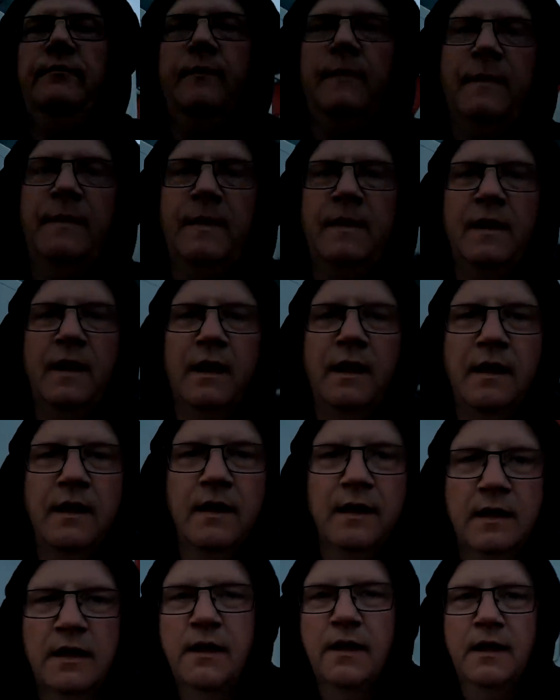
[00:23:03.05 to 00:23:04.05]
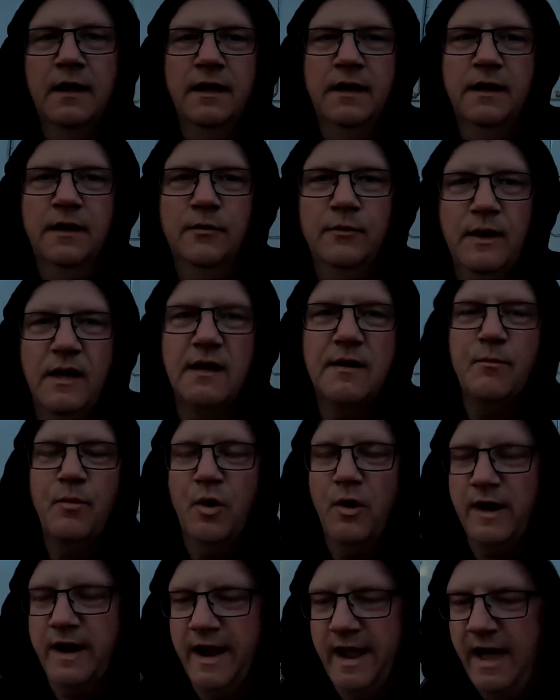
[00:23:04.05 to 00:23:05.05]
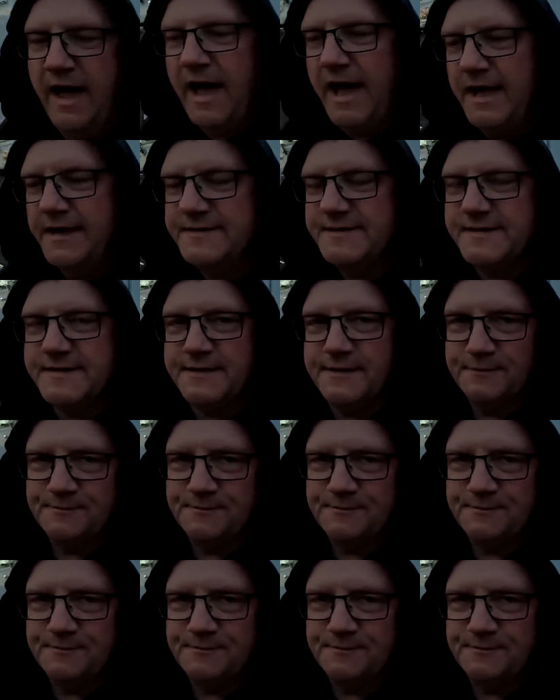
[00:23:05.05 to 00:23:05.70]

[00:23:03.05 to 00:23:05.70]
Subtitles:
Well, good morning, guys.